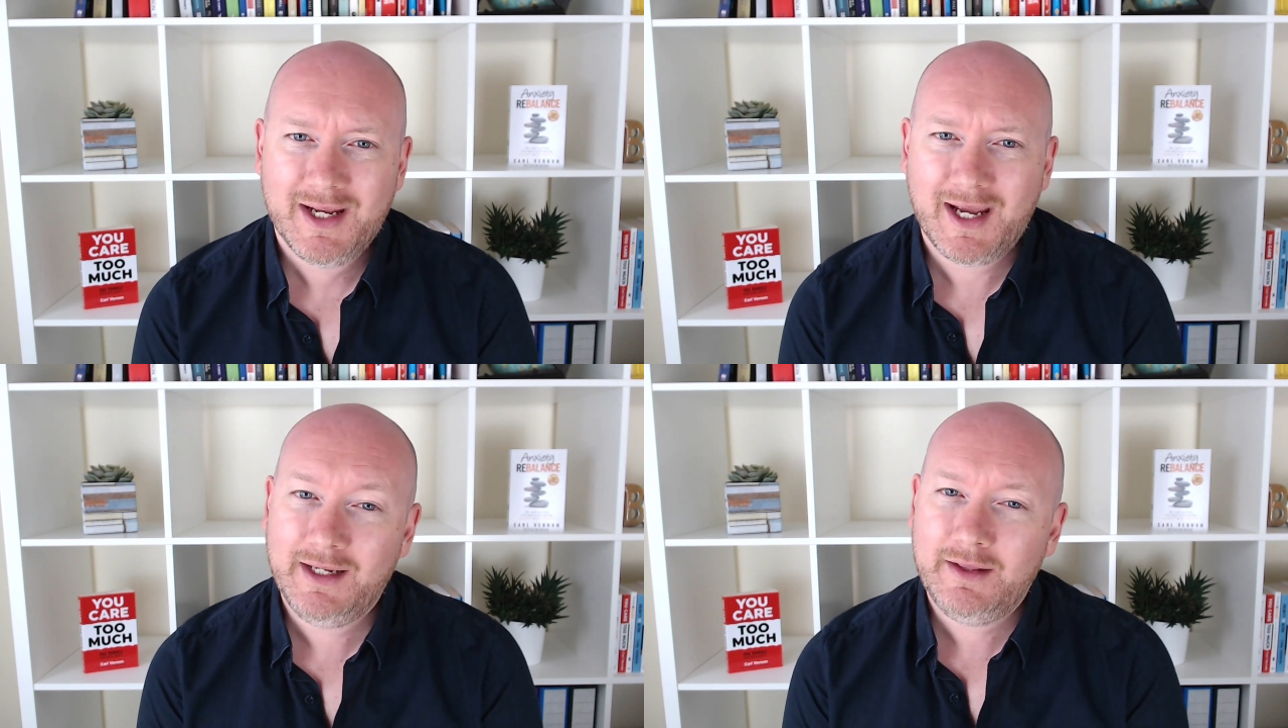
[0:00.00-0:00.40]

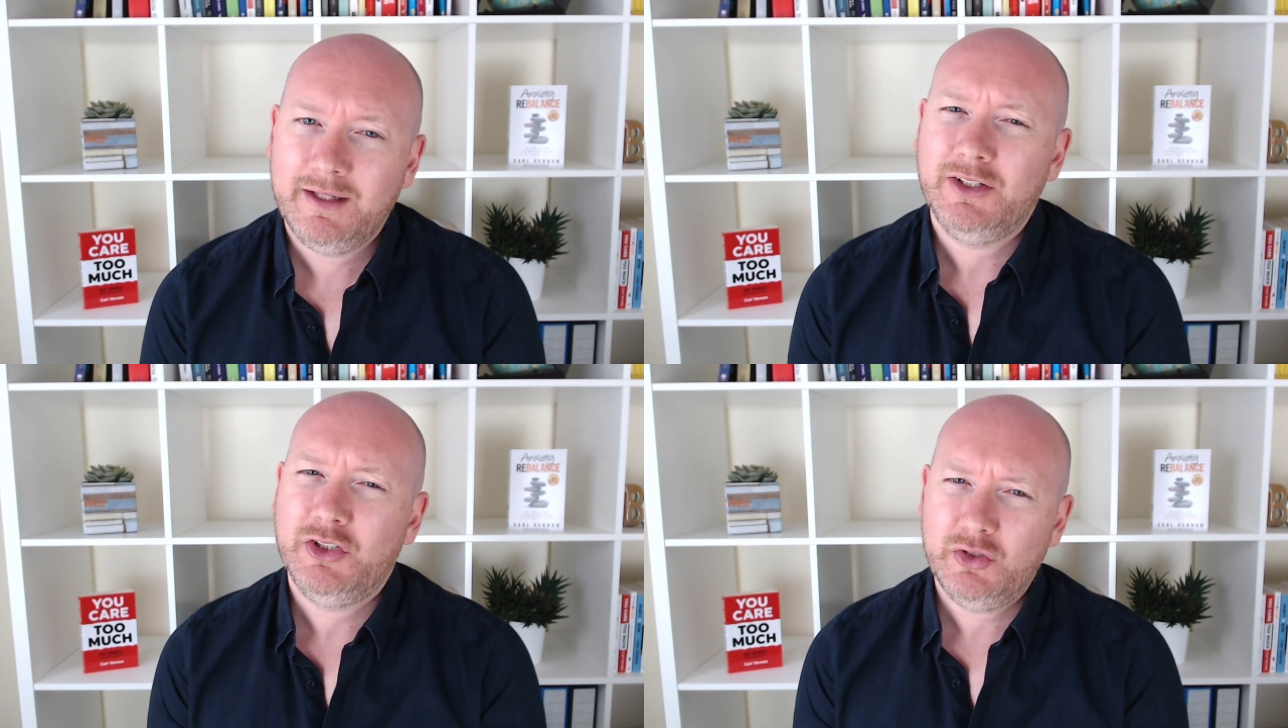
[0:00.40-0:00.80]

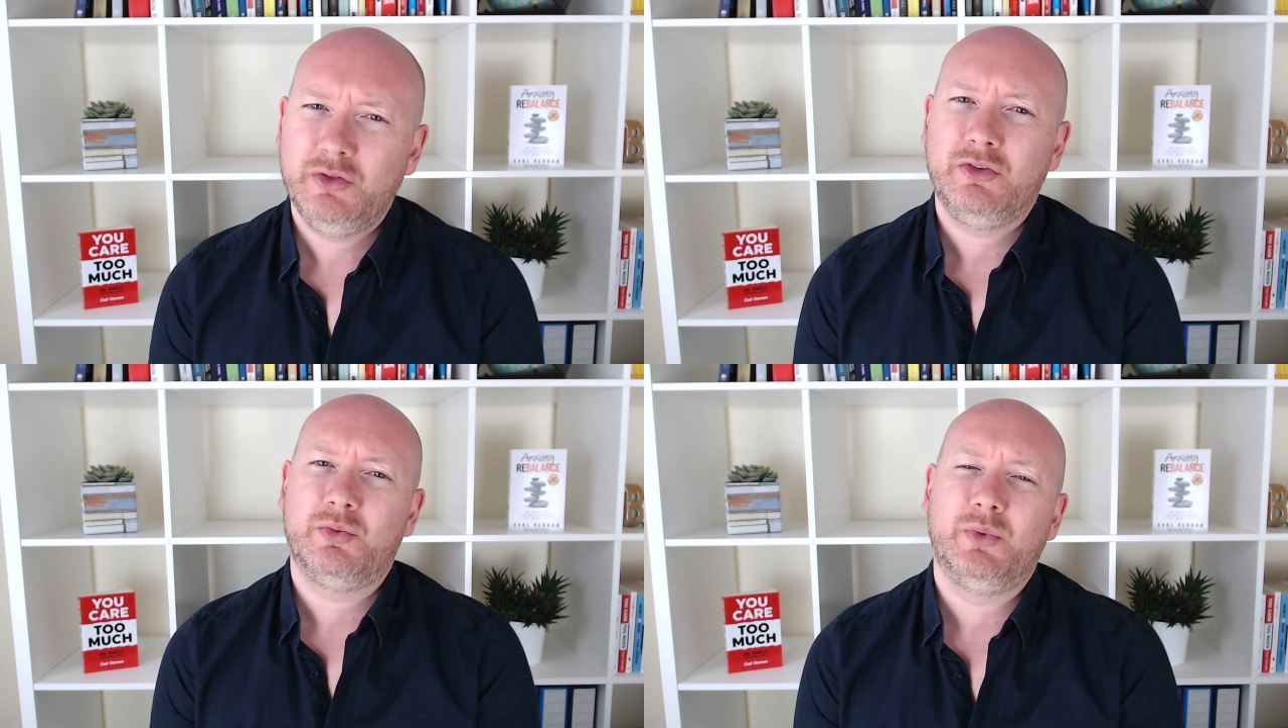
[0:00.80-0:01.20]
Anything
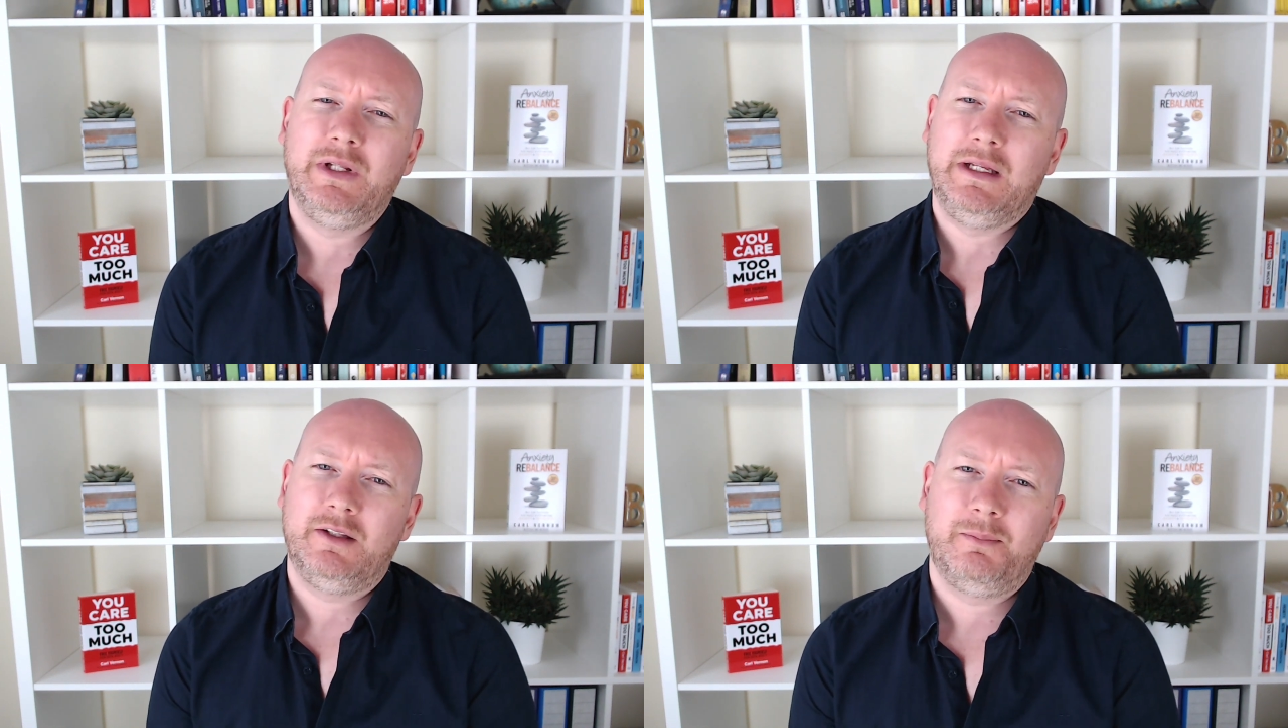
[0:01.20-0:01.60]
used will
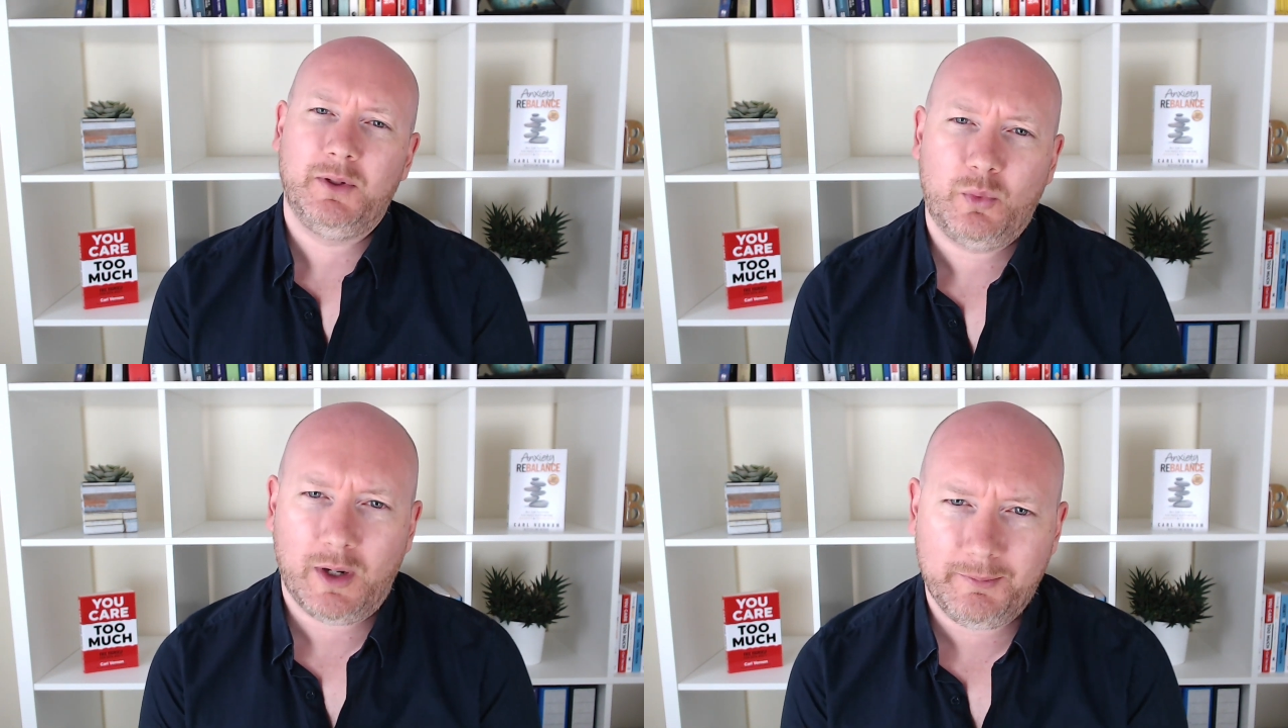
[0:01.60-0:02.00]
need to
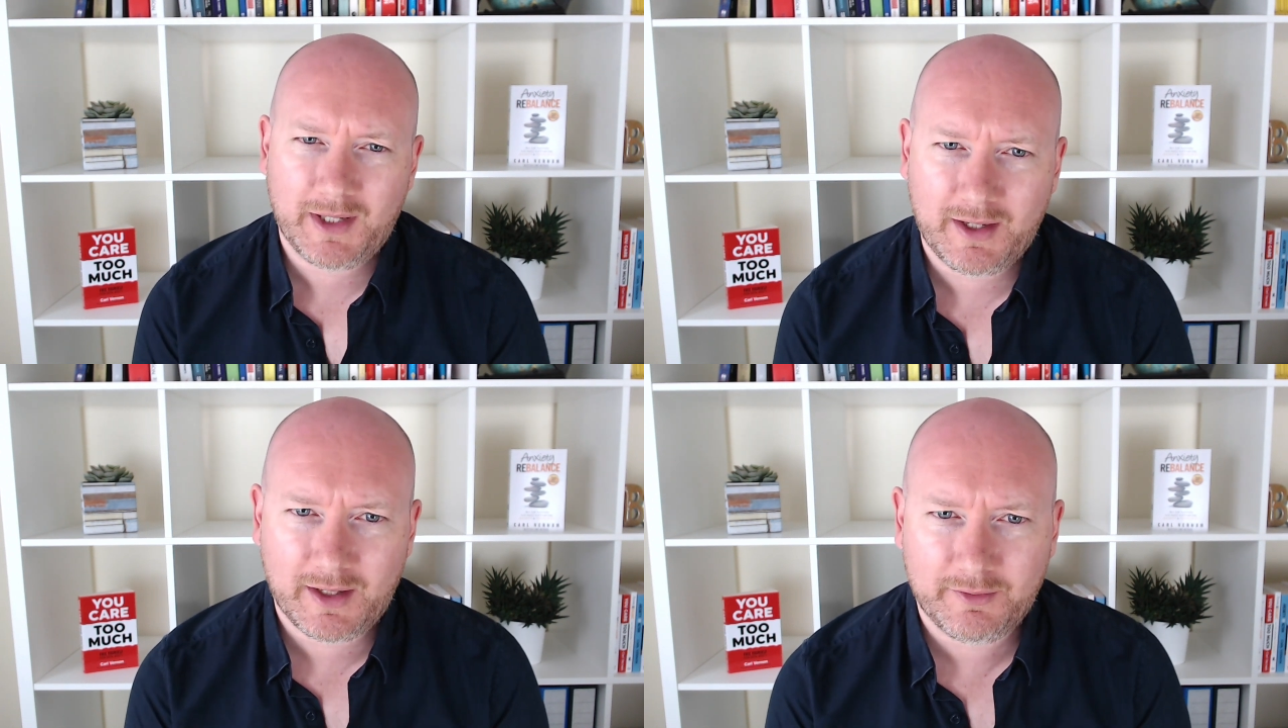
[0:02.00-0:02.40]
be wiped
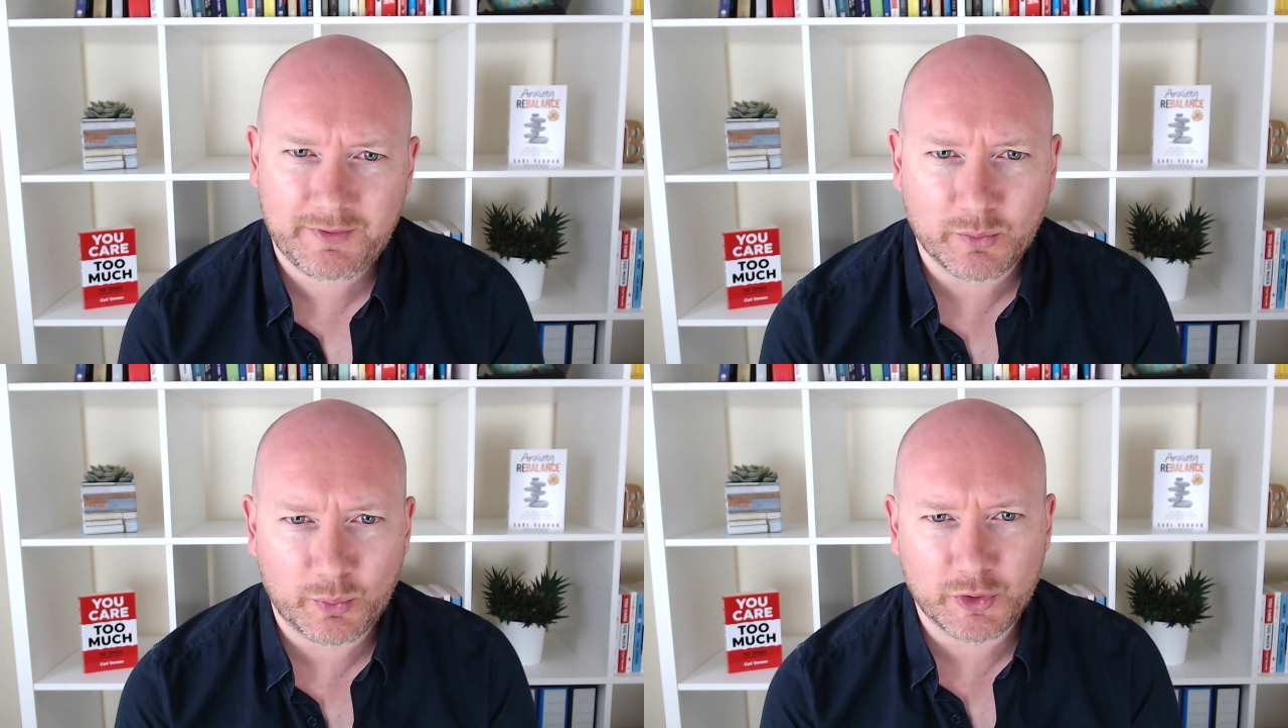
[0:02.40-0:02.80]
down
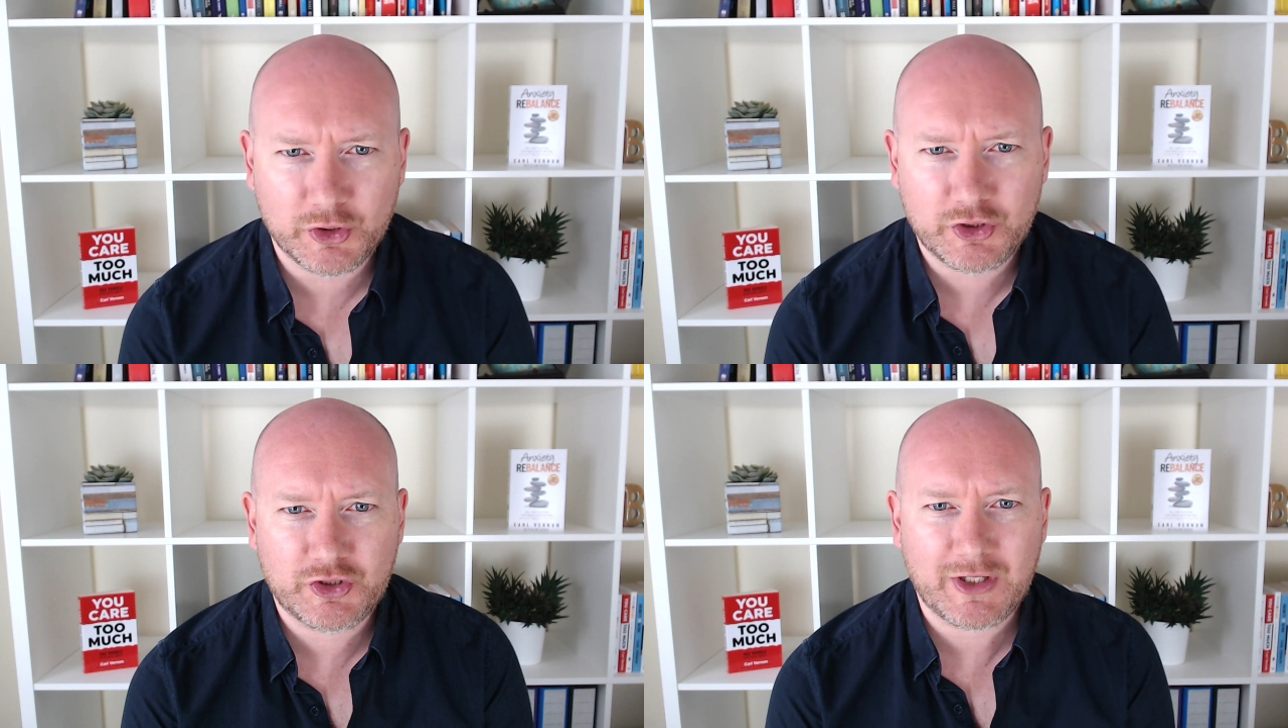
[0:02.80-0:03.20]
afterwards.